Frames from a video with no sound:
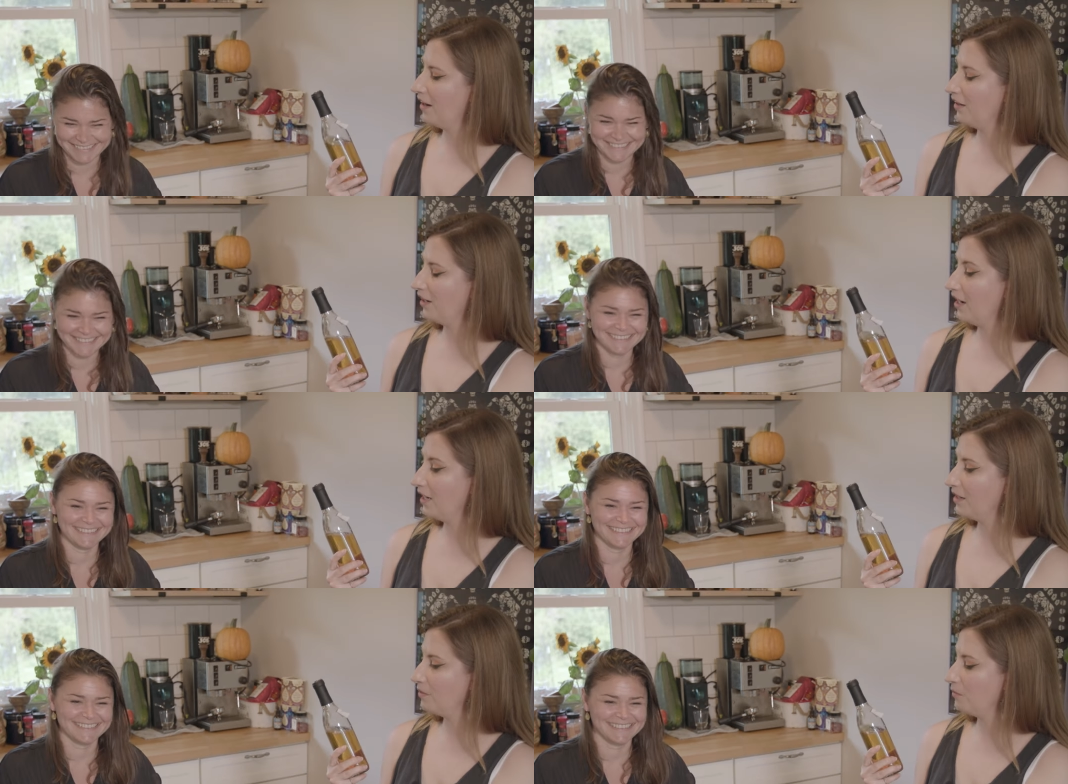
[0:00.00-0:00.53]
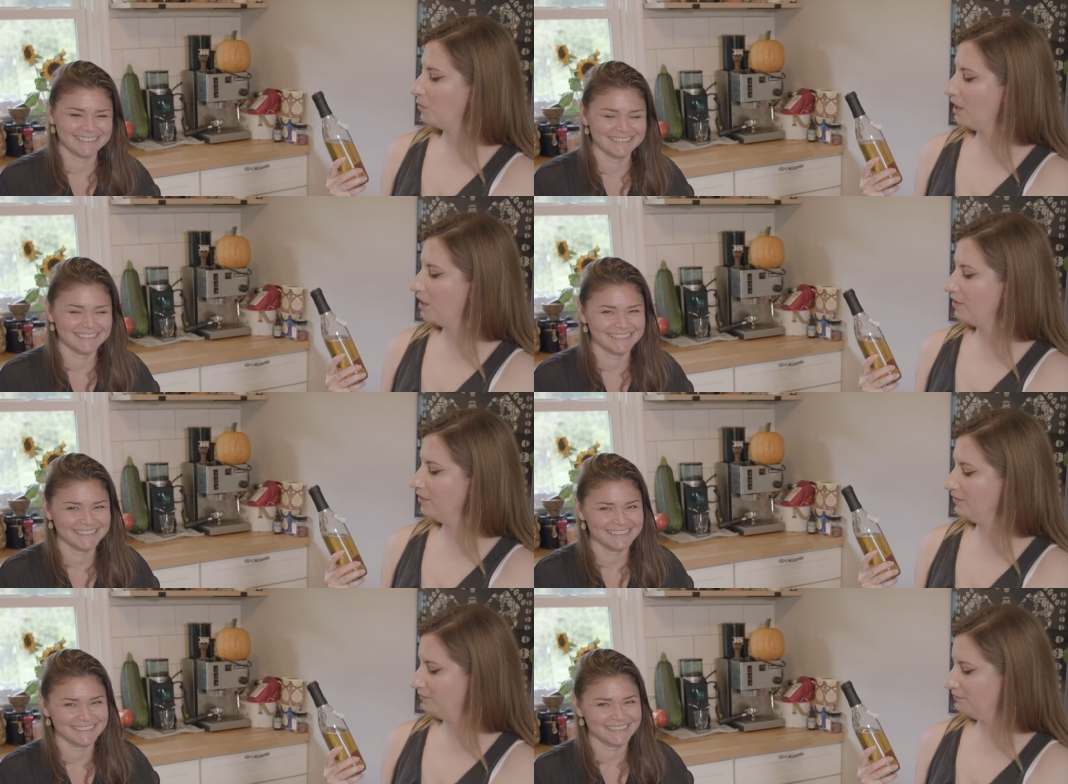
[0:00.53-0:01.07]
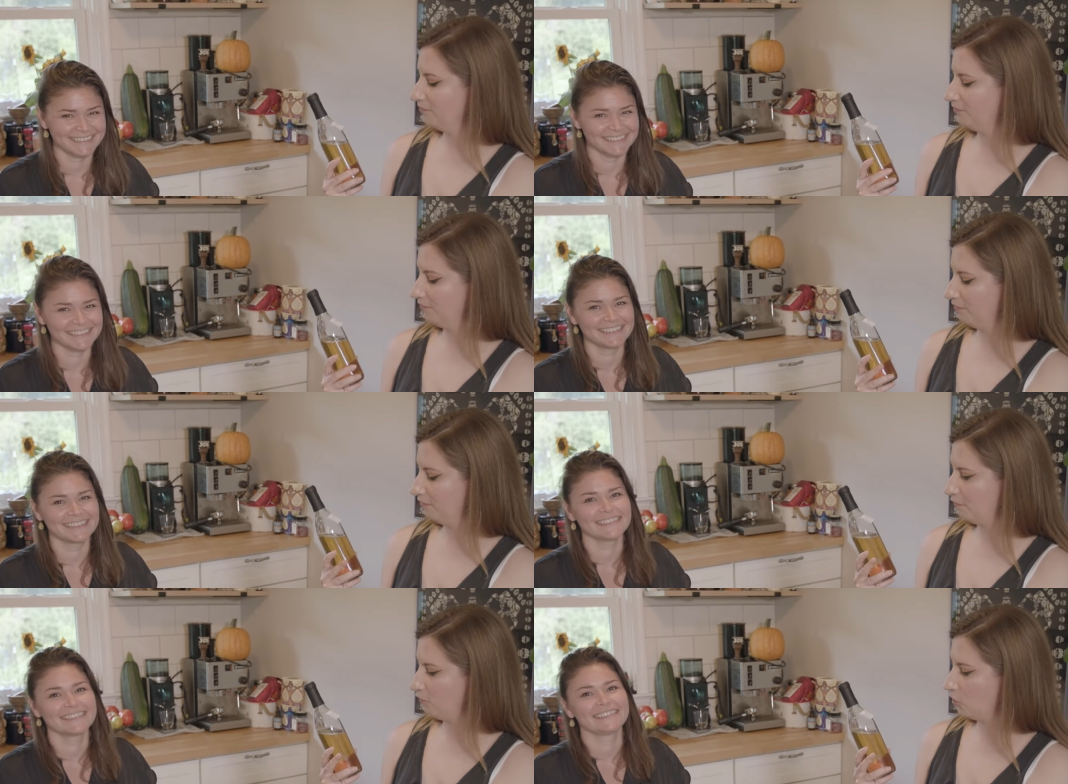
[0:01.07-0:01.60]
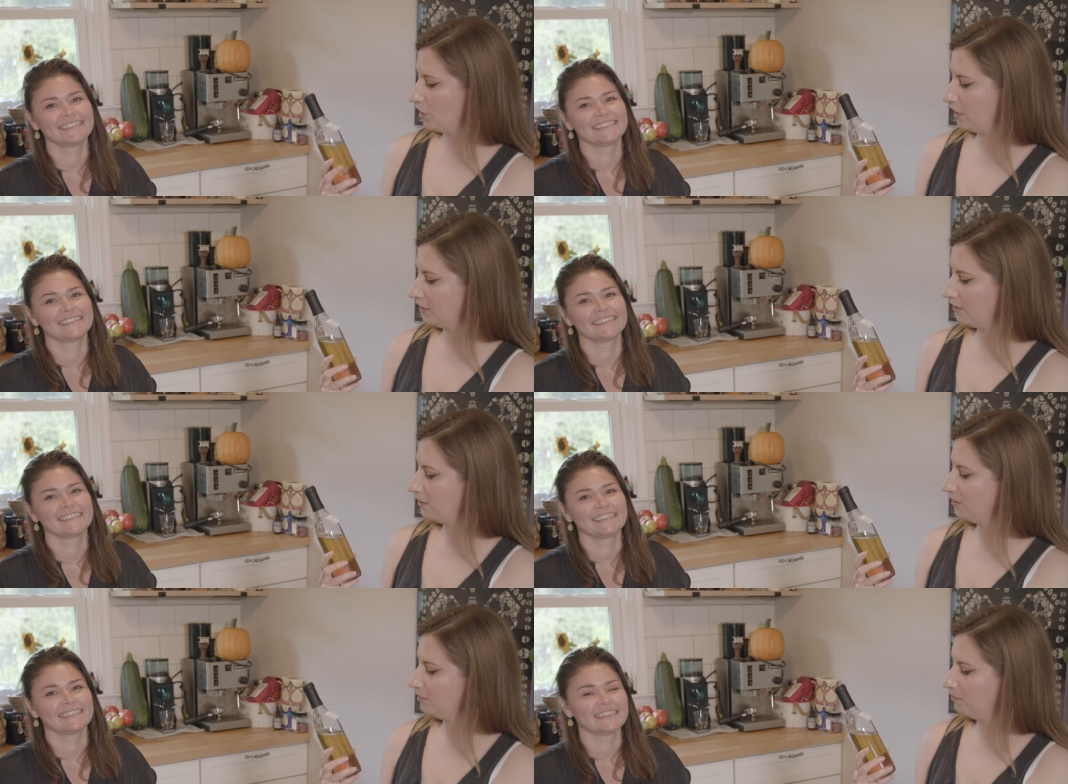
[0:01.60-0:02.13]
Speaker 1: All right. Well,
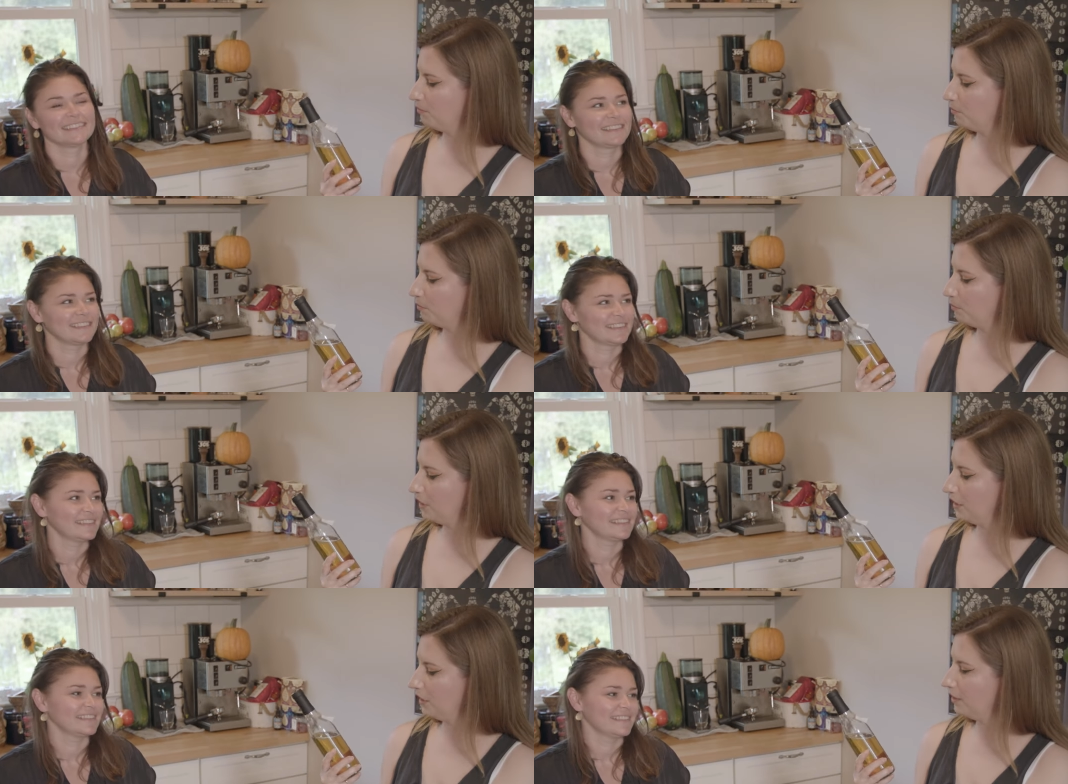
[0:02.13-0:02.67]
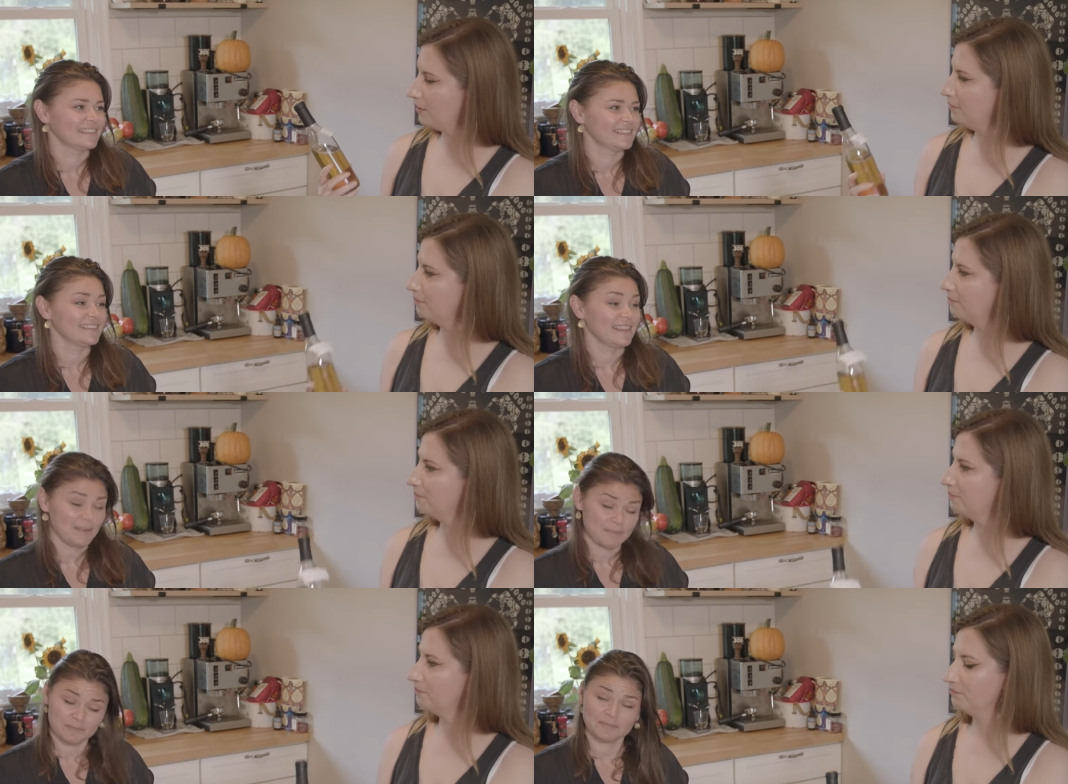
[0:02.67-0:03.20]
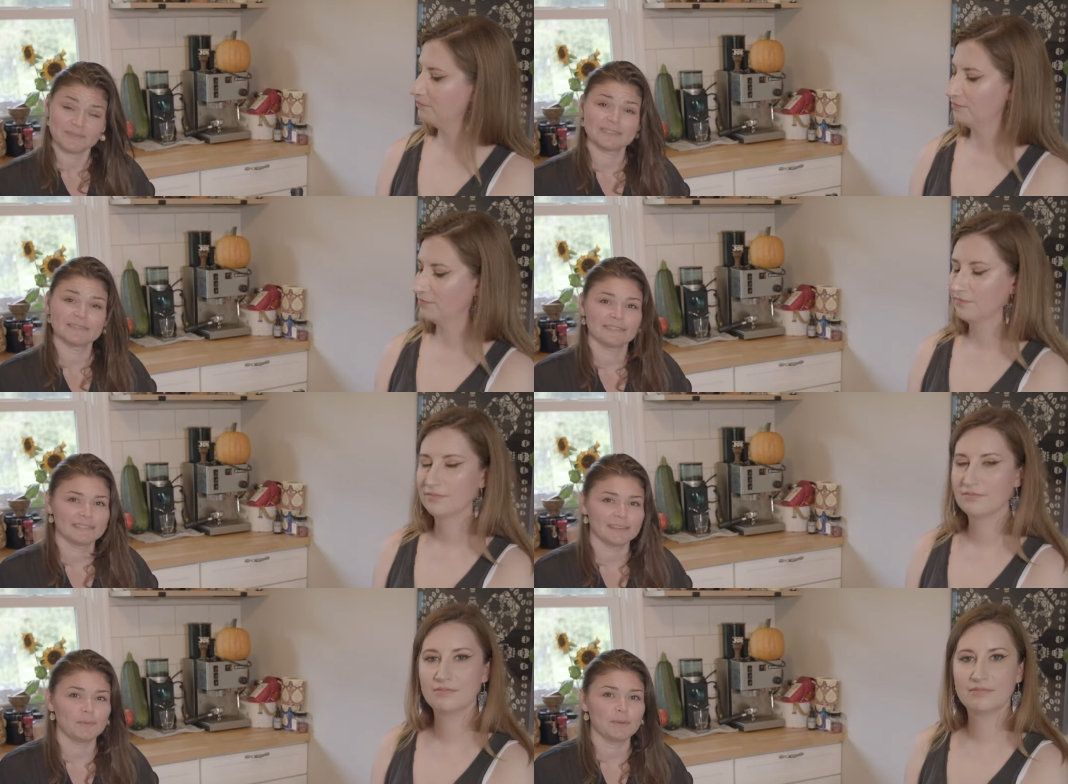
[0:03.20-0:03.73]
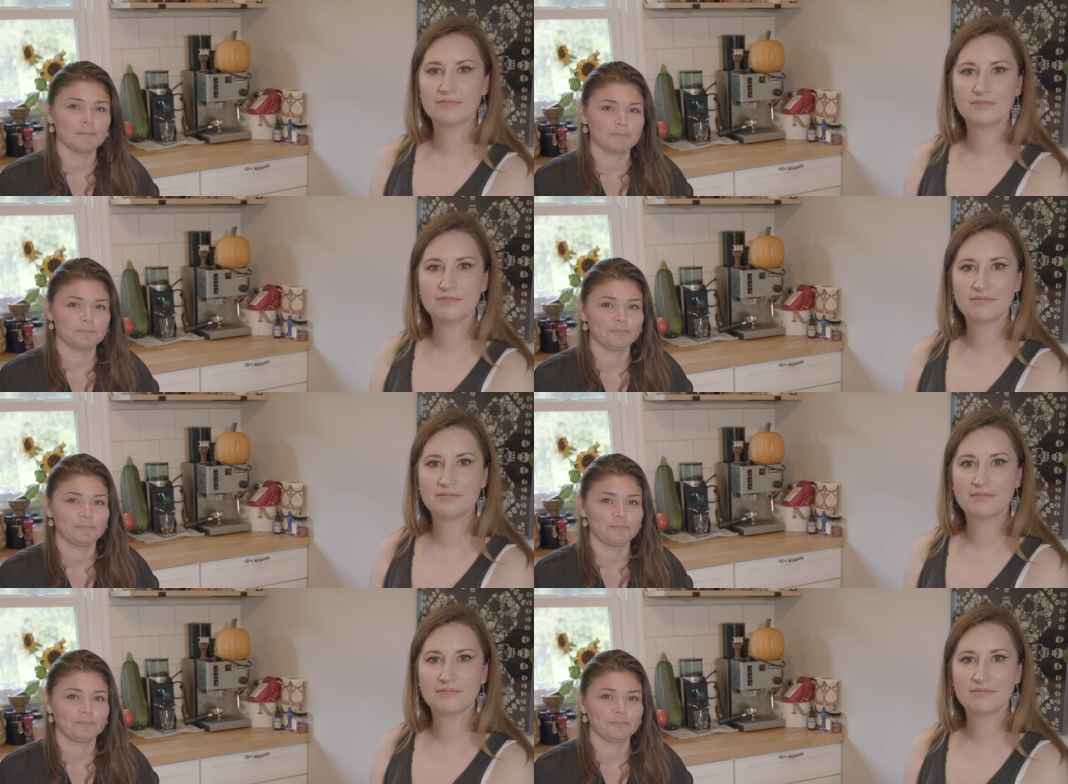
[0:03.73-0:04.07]
verdict pretty good. Yeah. Yummy.